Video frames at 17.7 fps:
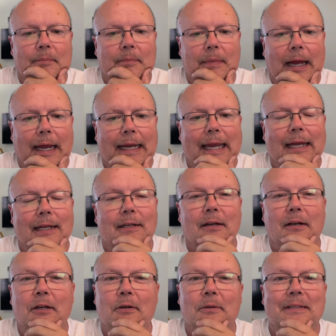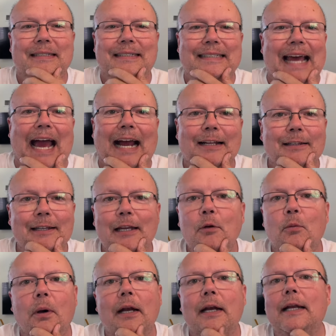I can't tell you
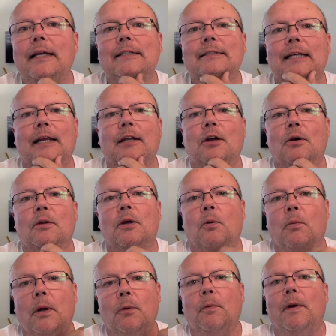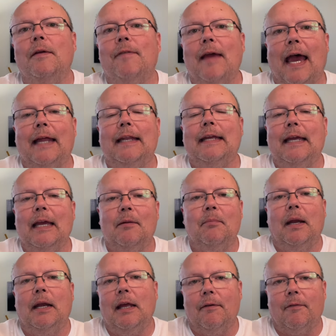exactly what it is. I know that when we've had to get
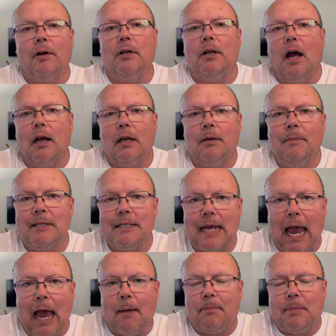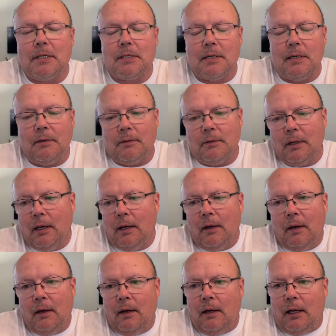many of our documents apostilled,
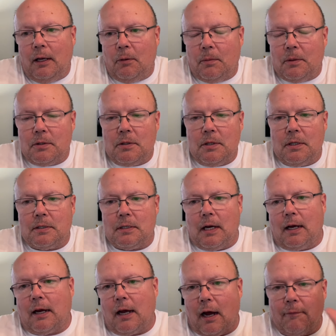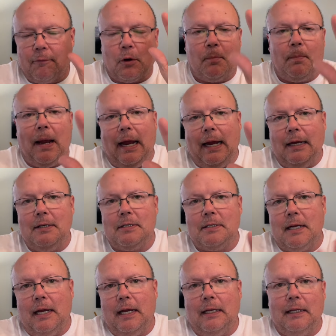it was just a cover page
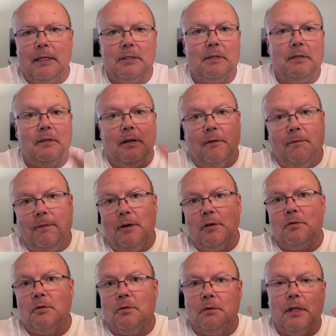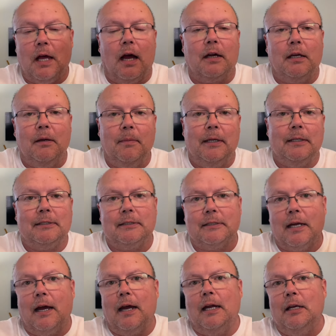saying this is an official document
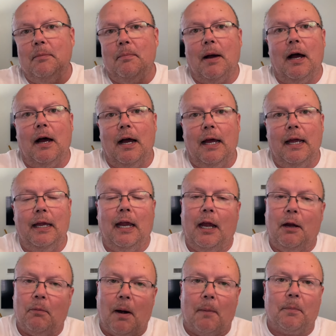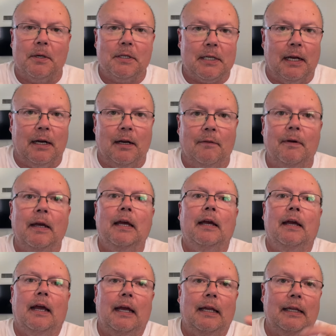signed by a representative,
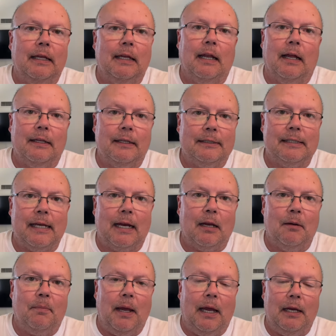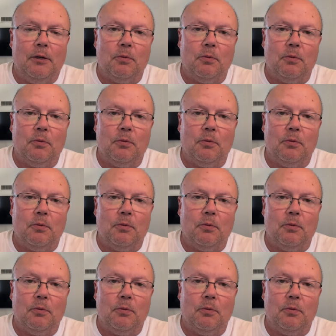and then on the second page